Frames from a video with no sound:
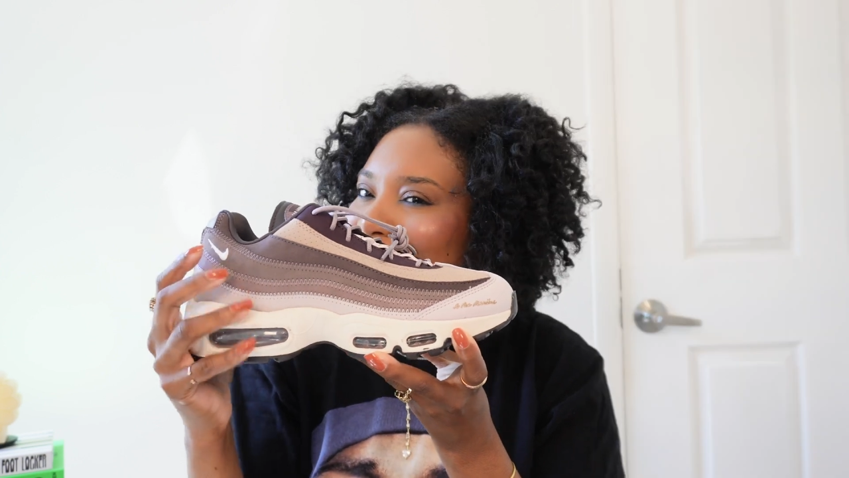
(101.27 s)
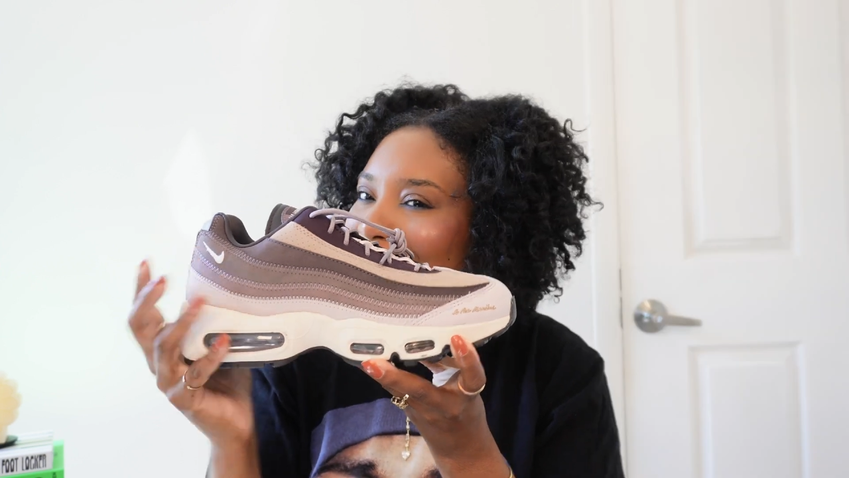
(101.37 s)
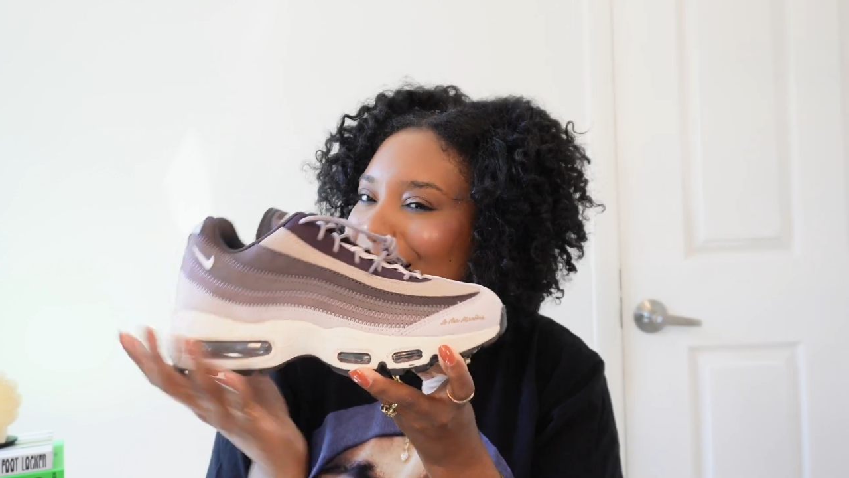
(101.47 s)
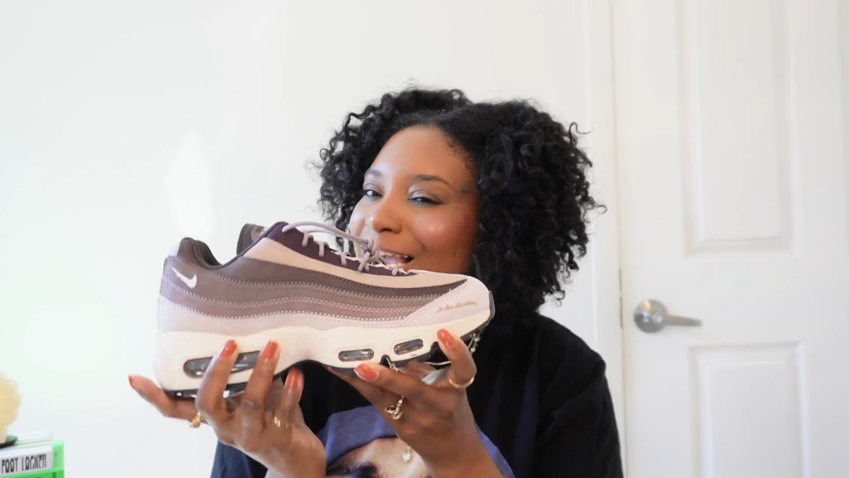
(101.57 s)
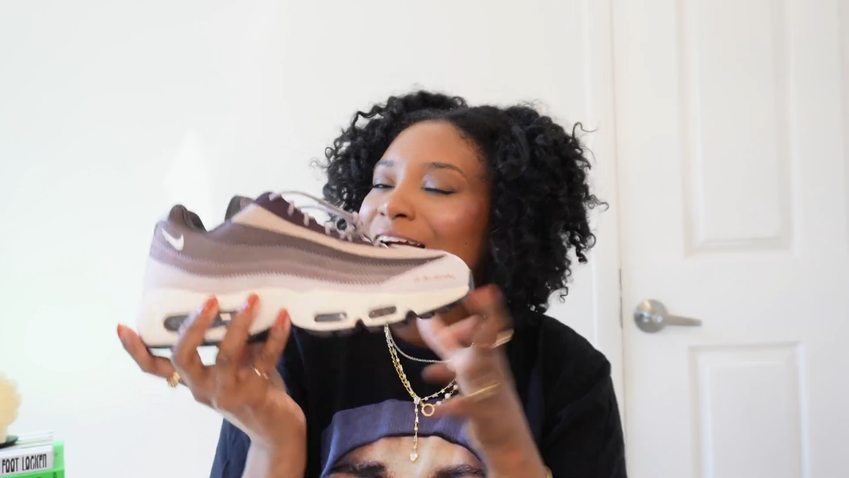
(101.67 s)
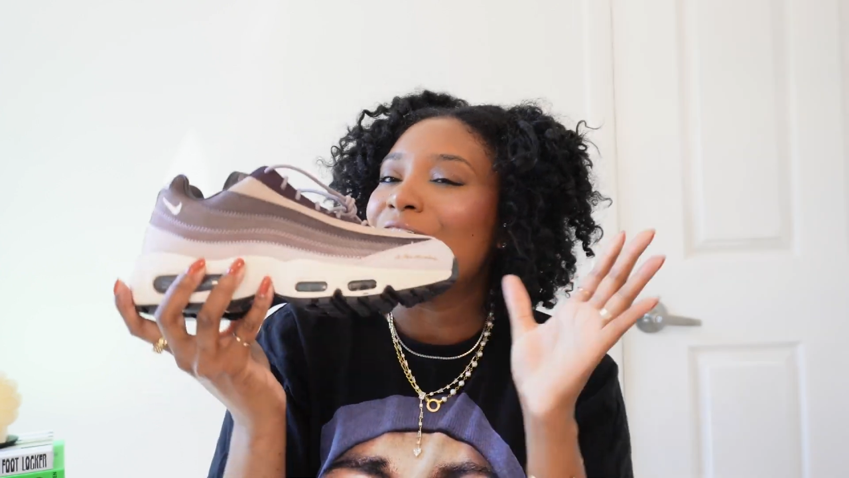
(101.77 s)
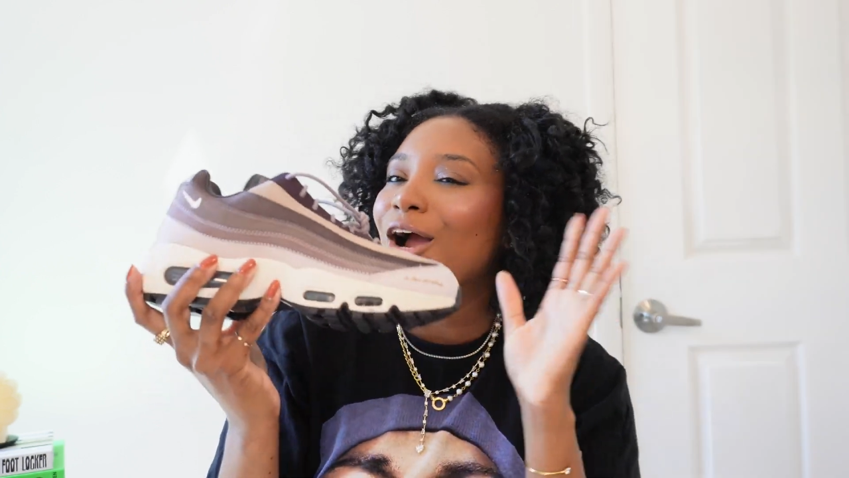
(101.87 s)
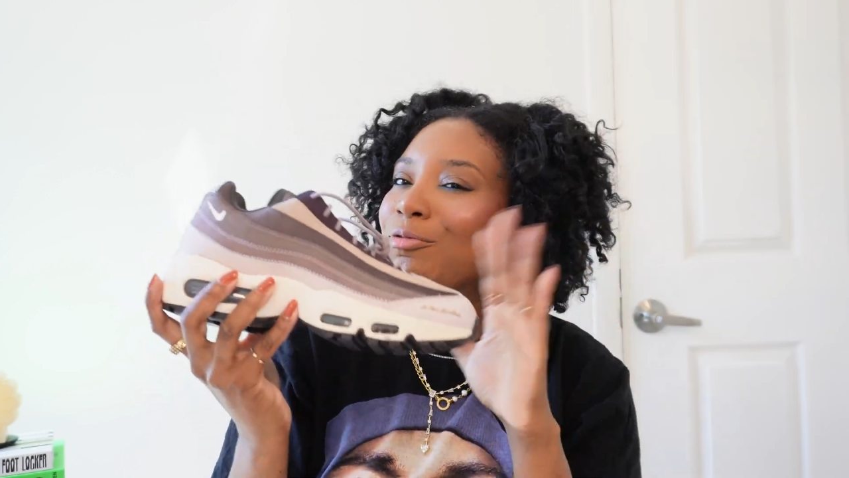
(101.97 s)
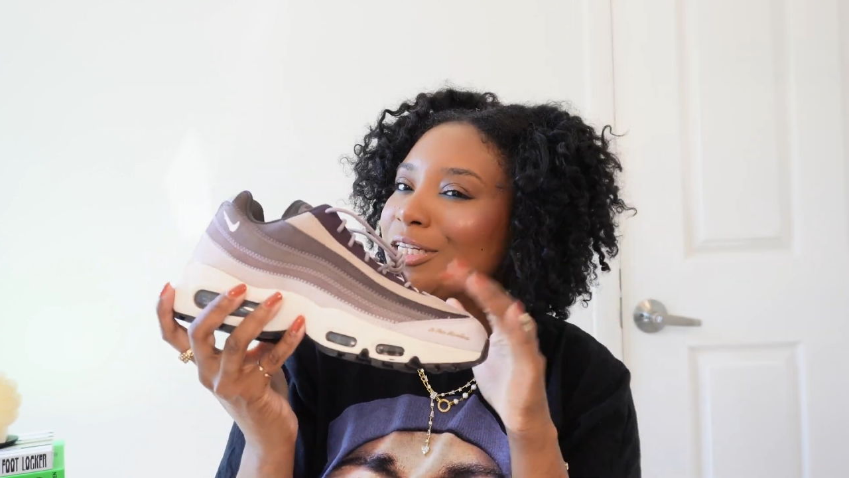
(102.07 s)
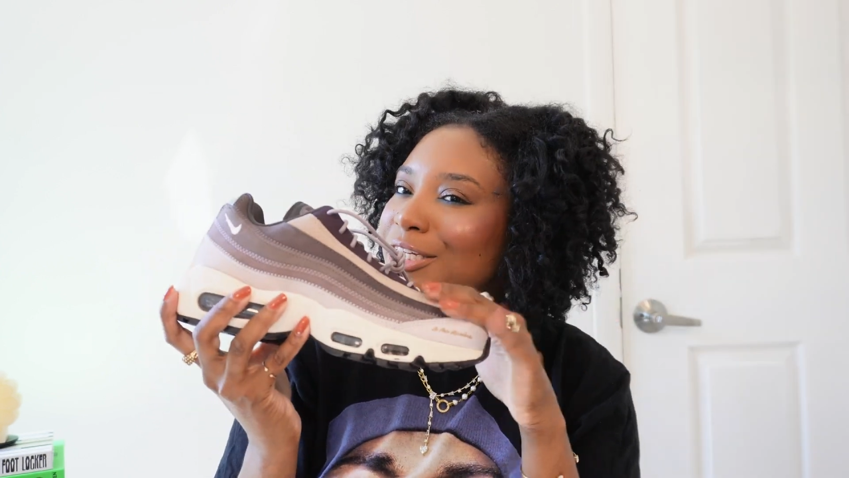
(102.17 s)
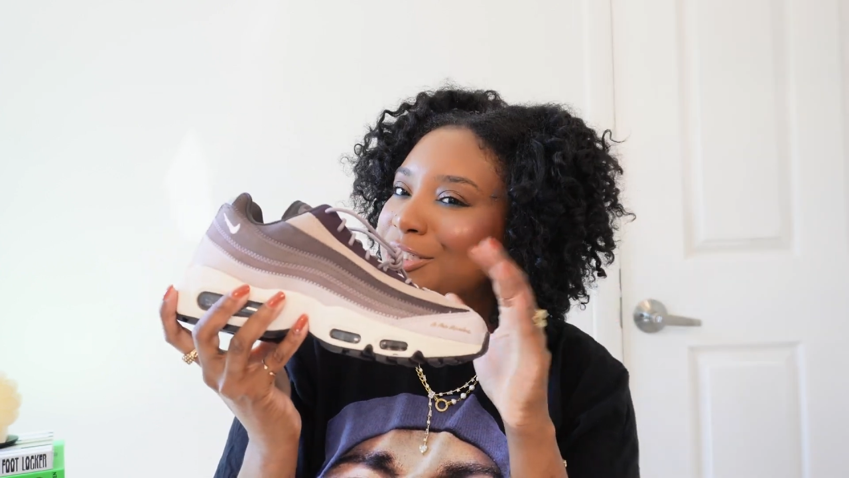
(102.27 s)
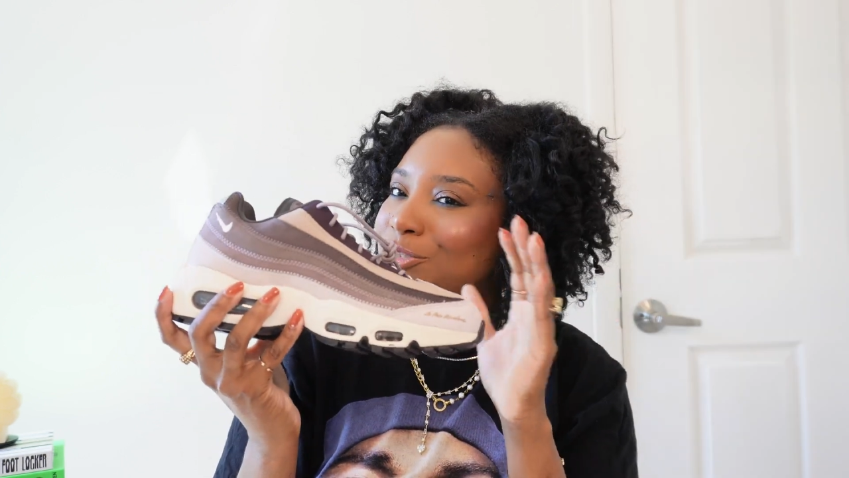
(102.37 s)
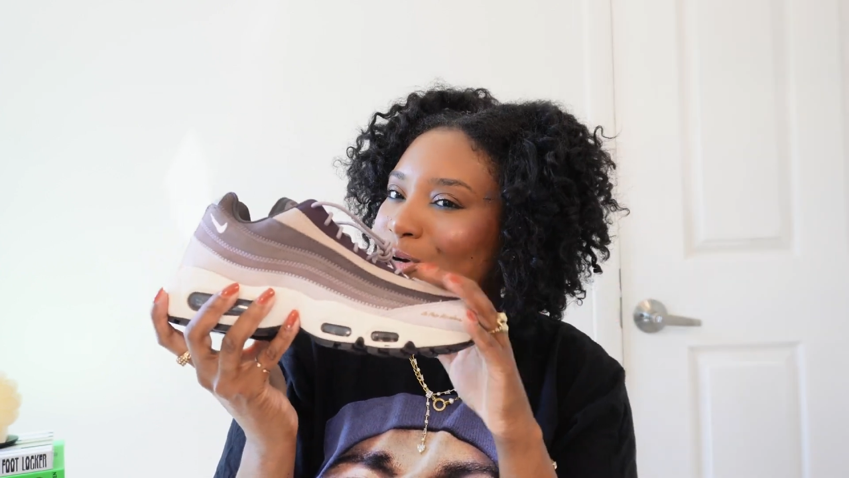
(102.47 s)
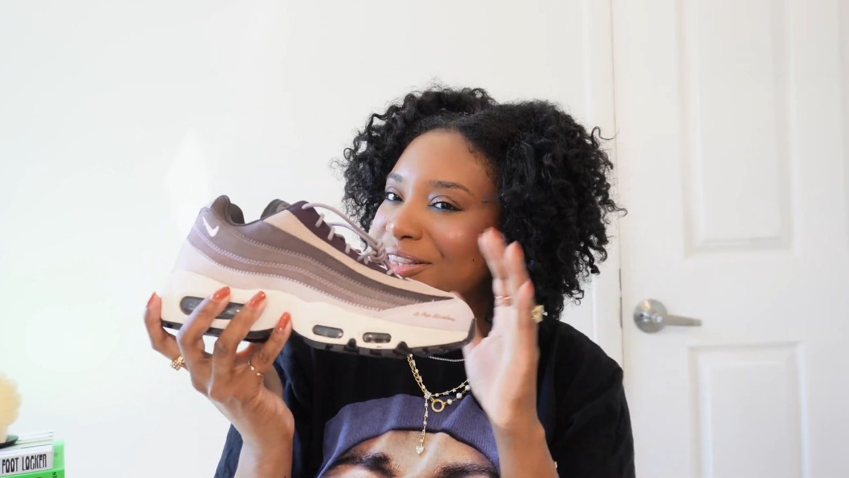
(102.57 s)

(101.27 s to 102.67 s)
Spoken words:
like. I really enjoy